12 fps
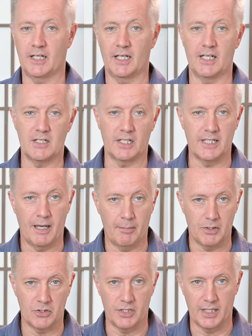you can easily
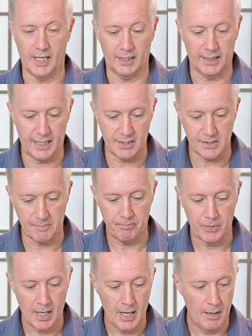damage the lens.
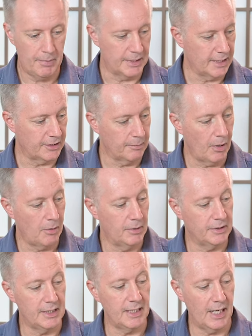But at the
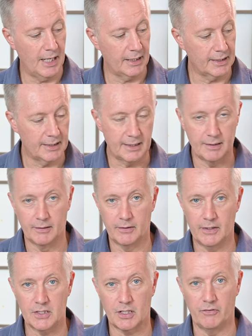moment,
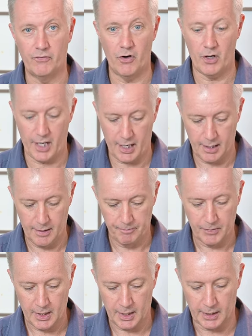this converter,
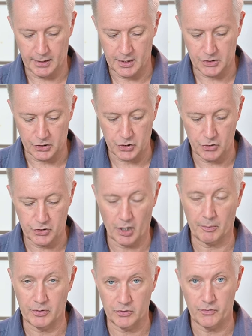there's a
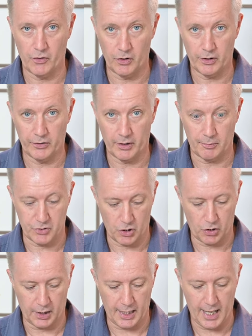two-time converter that I'm
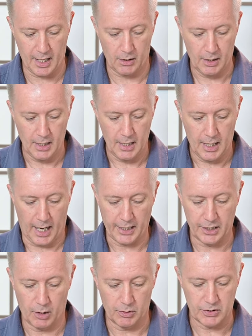showing you now.
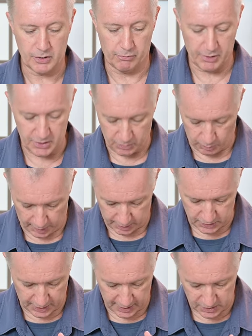You know it's the recent one
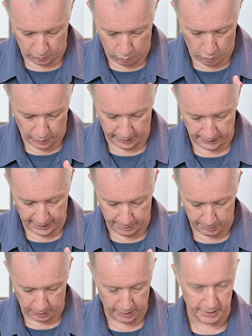because it has the warning
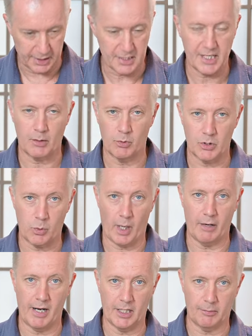label on it to say which way
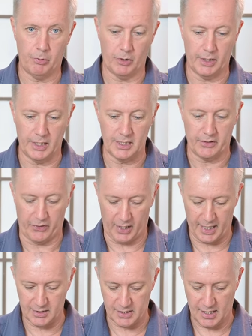around to put it into the
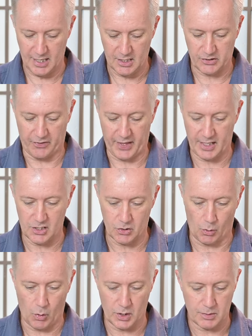lens. So that is,
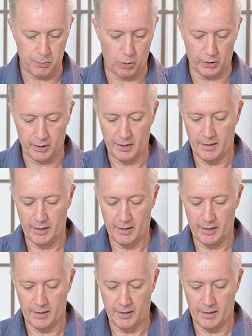you always put